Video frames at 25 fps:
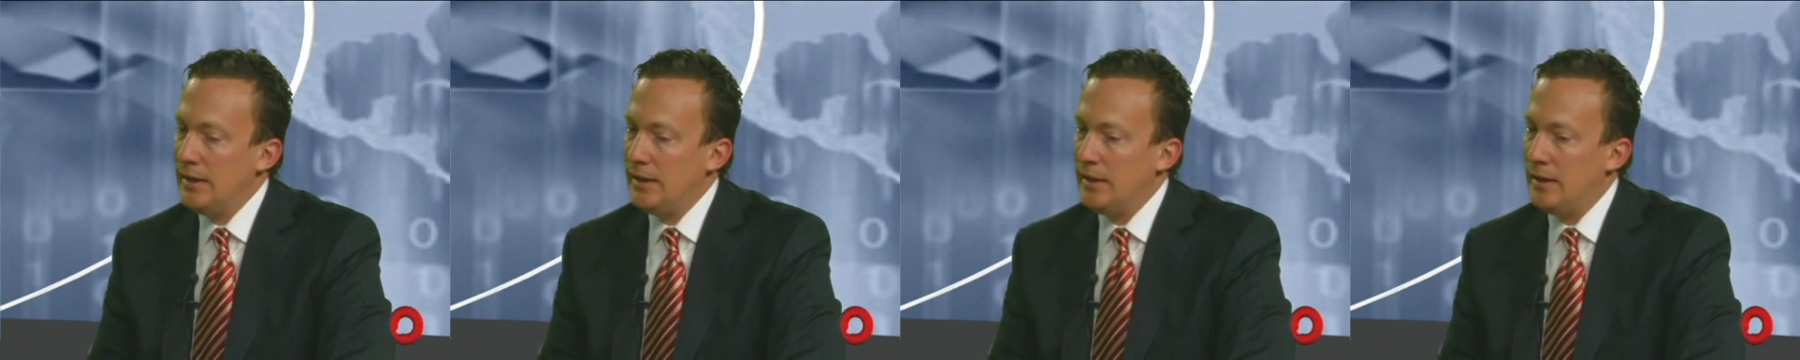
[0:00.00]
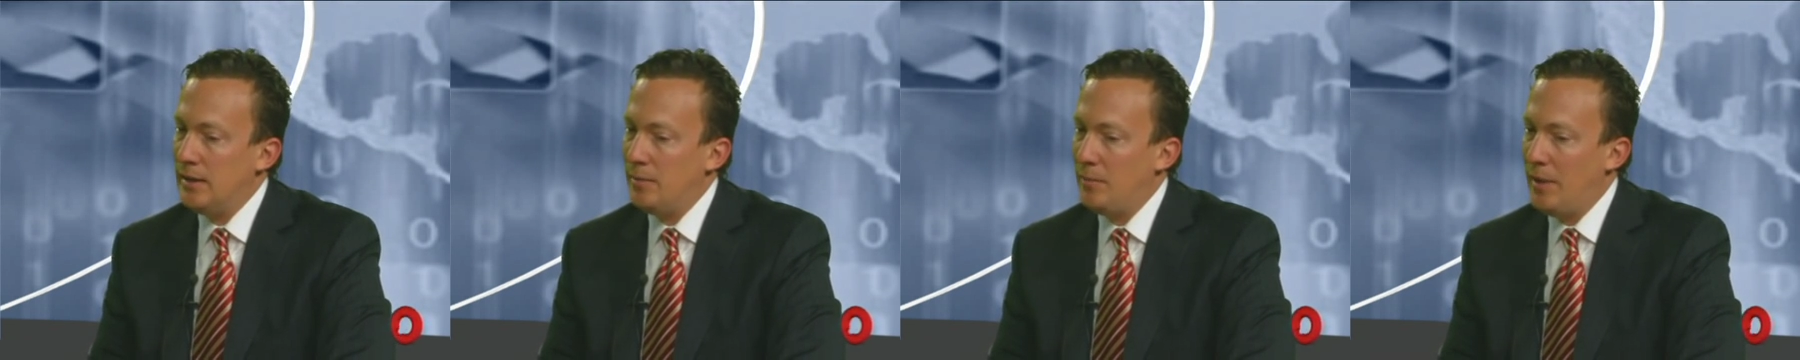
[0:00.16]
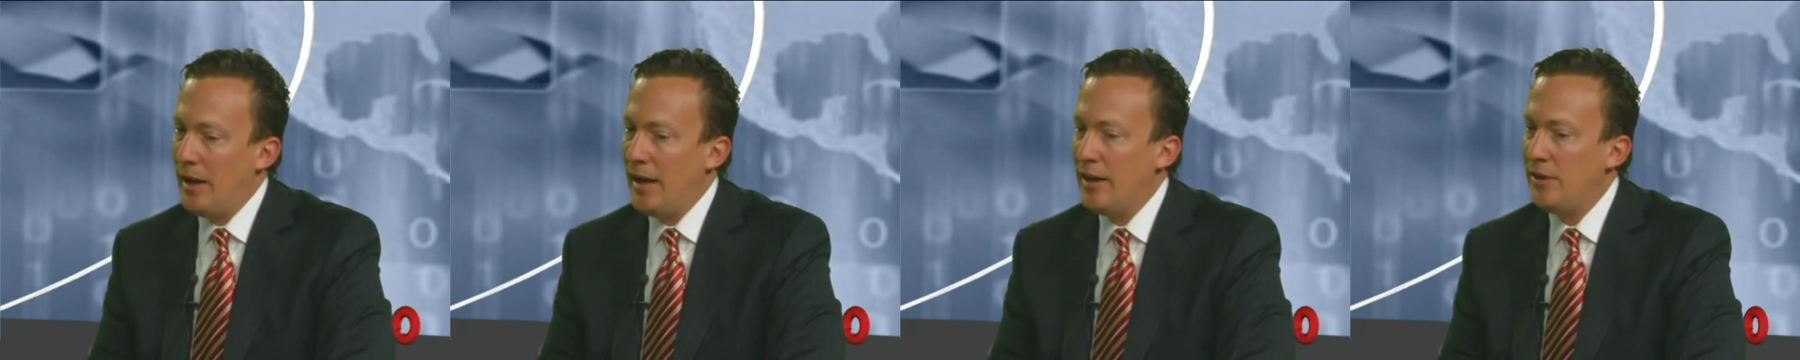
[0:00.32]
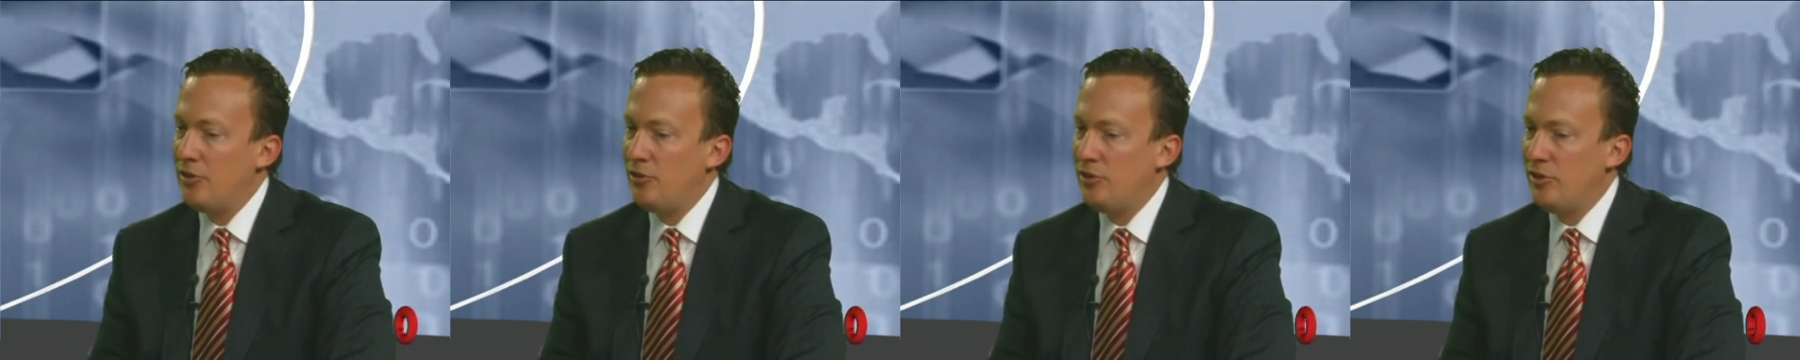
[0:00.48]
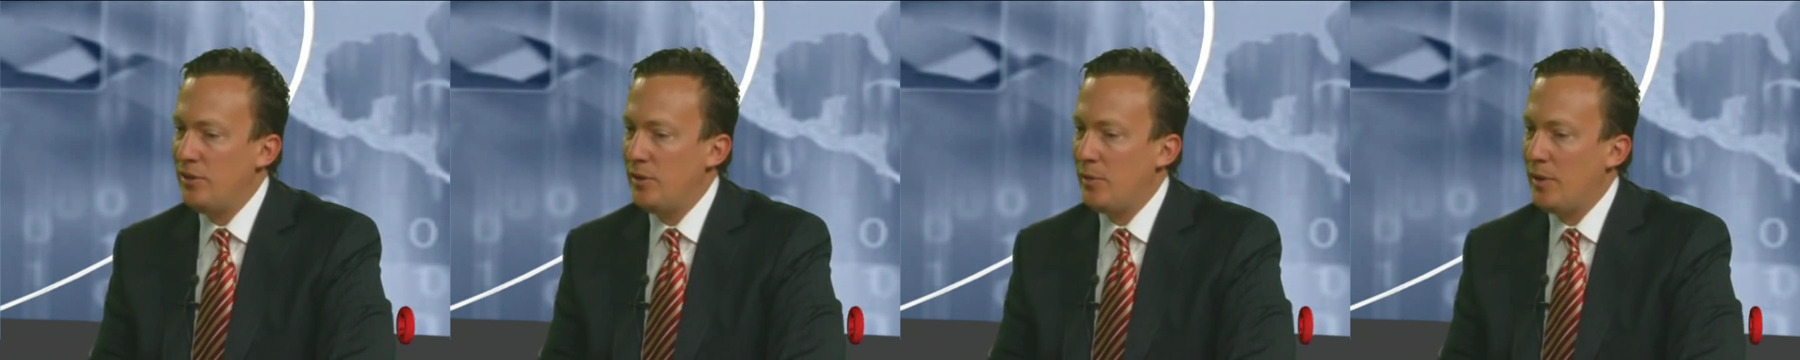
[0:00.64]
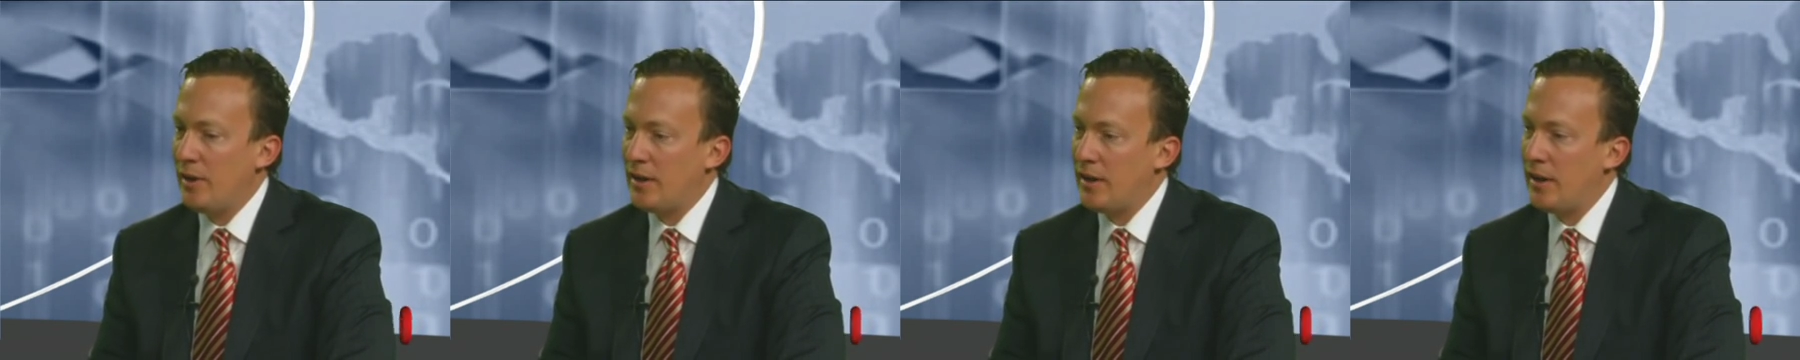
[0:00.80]

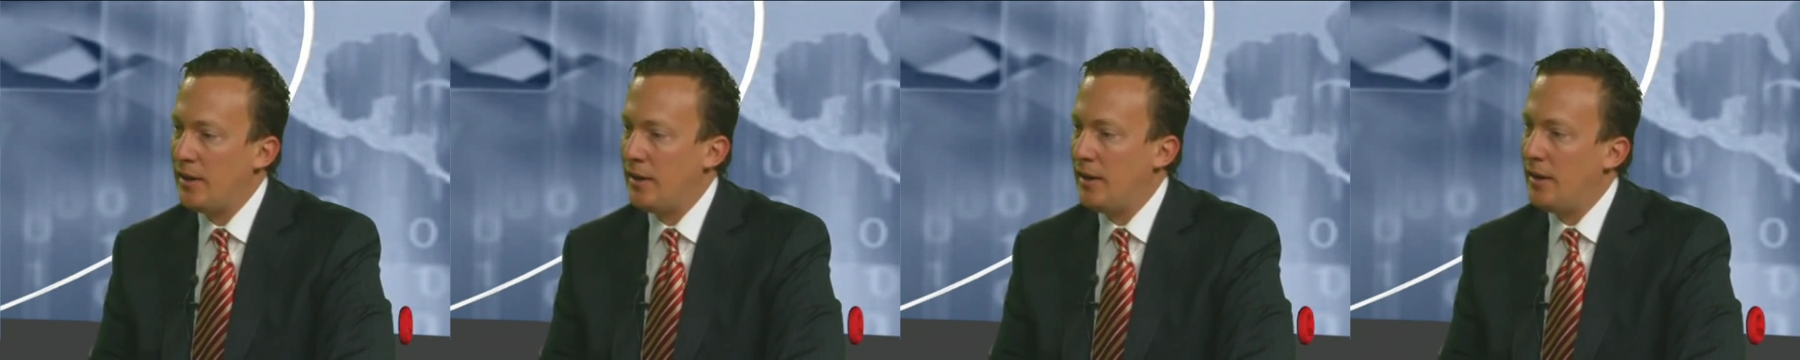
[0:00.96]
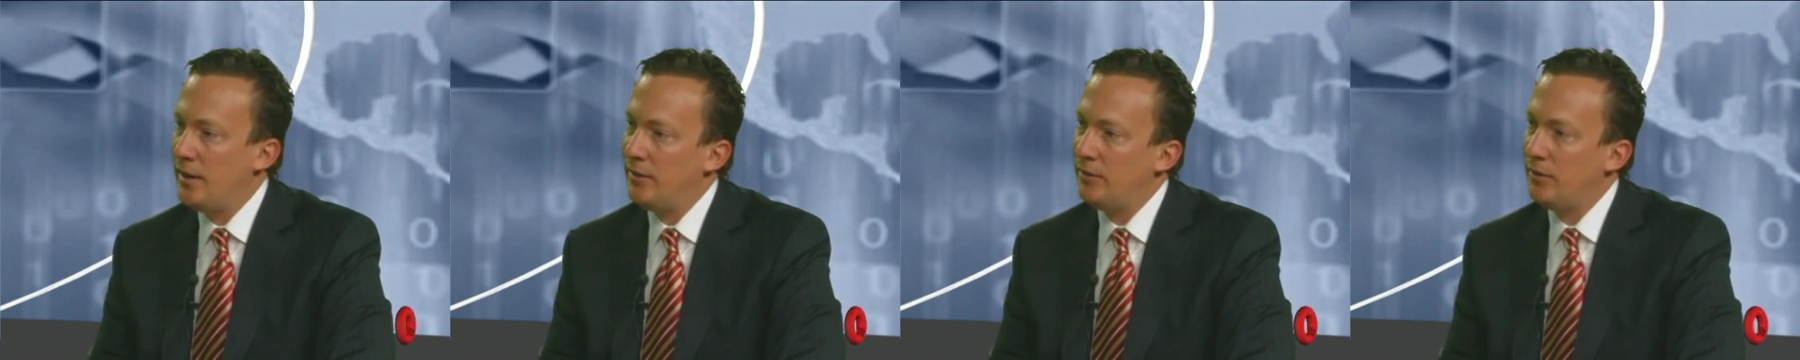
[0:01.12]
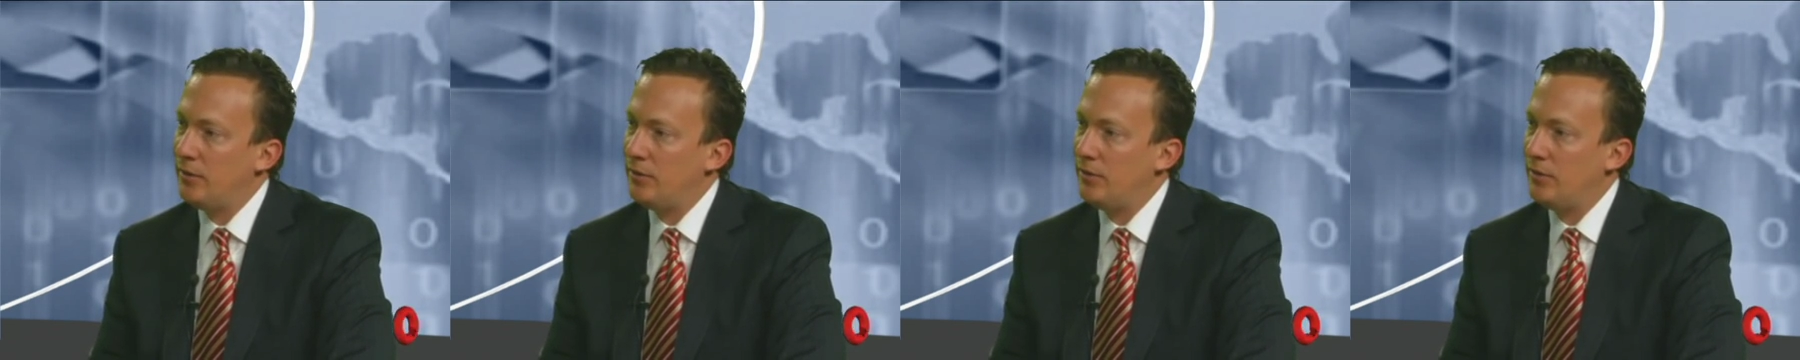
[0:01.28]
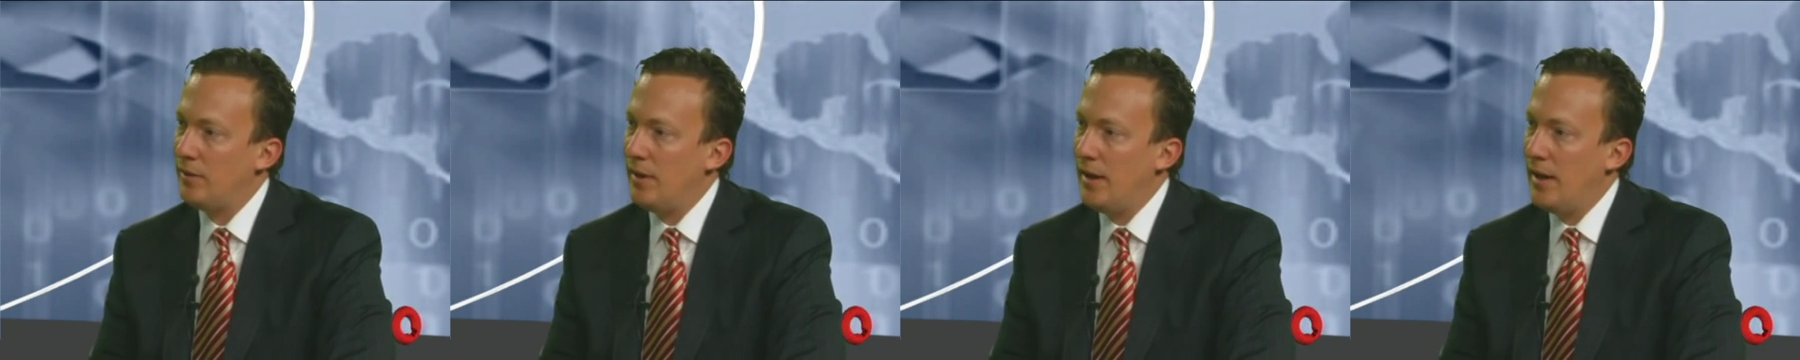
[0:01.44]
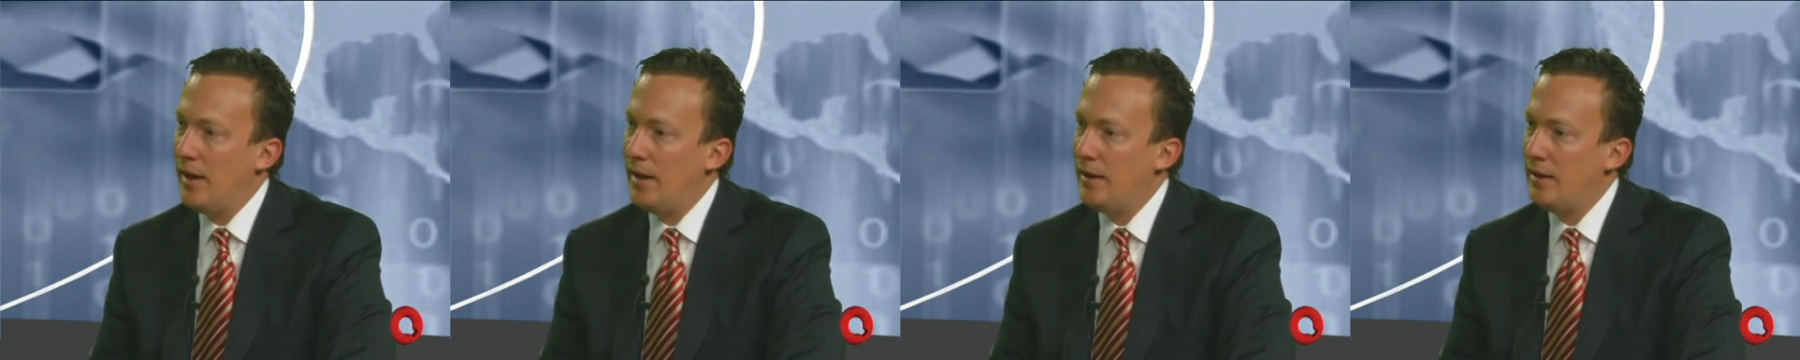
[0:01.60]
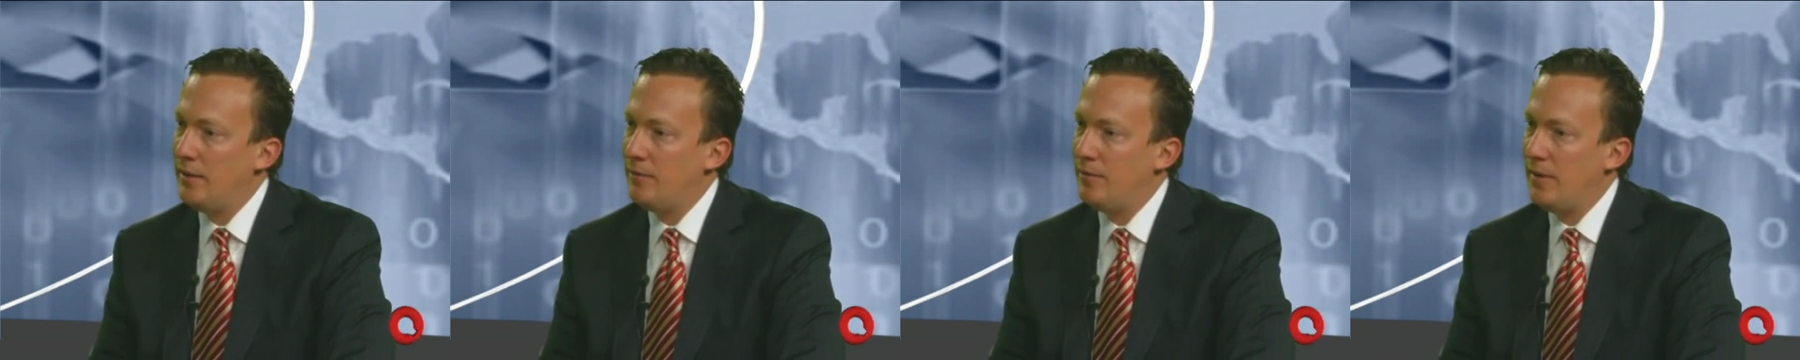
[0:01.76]
IHG recognizes
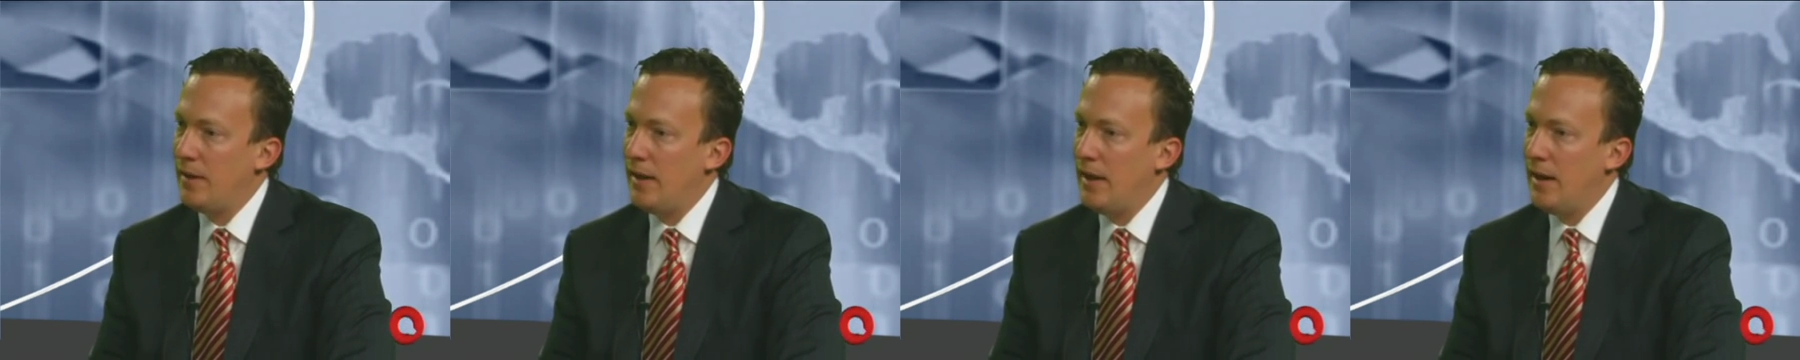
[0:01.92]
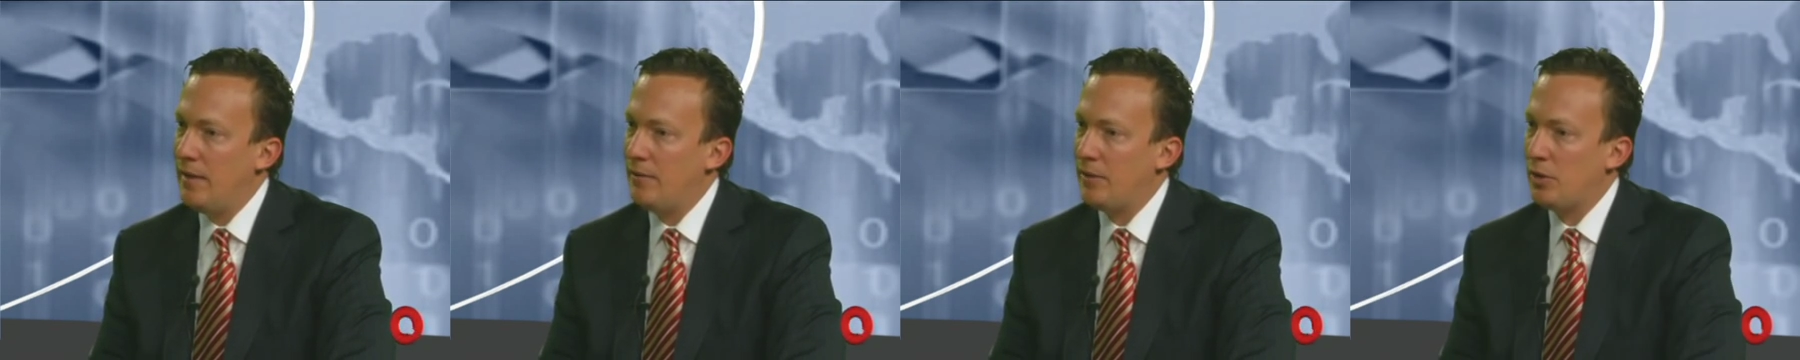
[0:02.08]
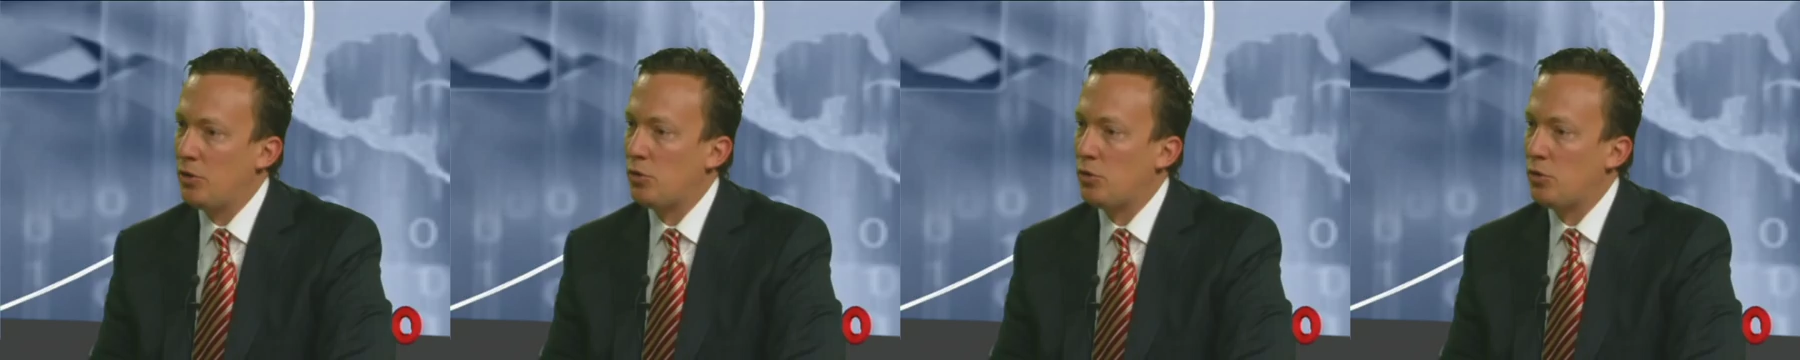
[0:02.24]
that if they have a